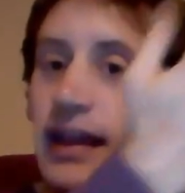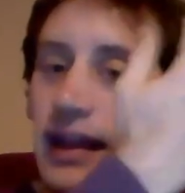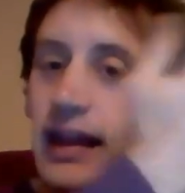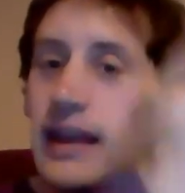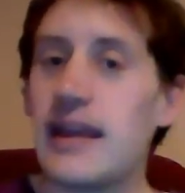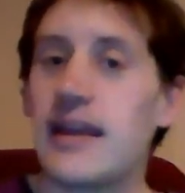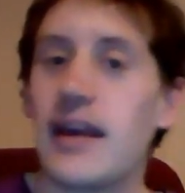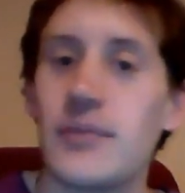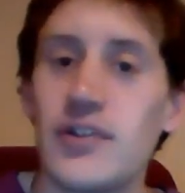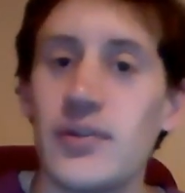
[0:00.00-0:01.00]
it
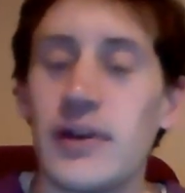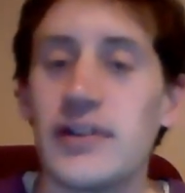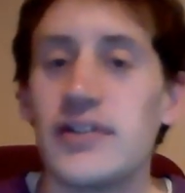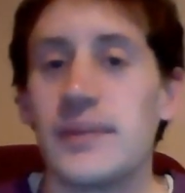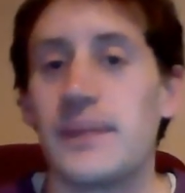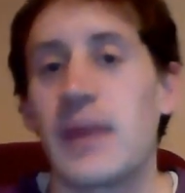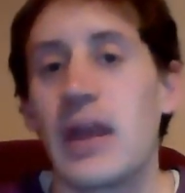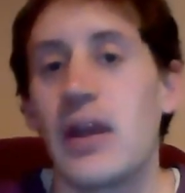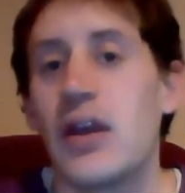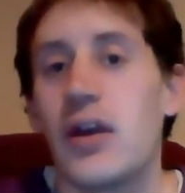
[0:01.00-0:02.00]
comes to us.
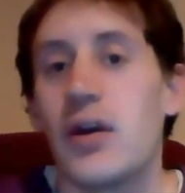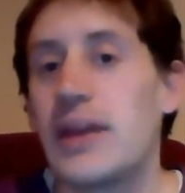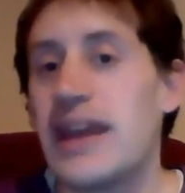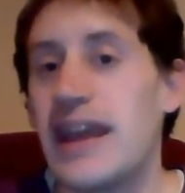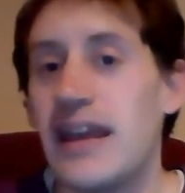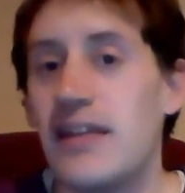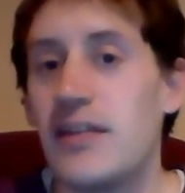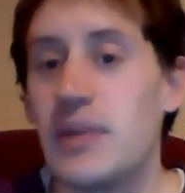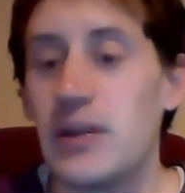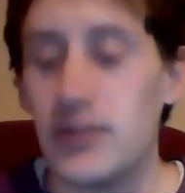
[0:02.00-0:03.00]
We hear the
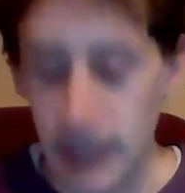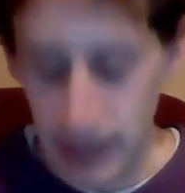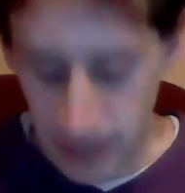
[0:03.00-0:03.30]
music.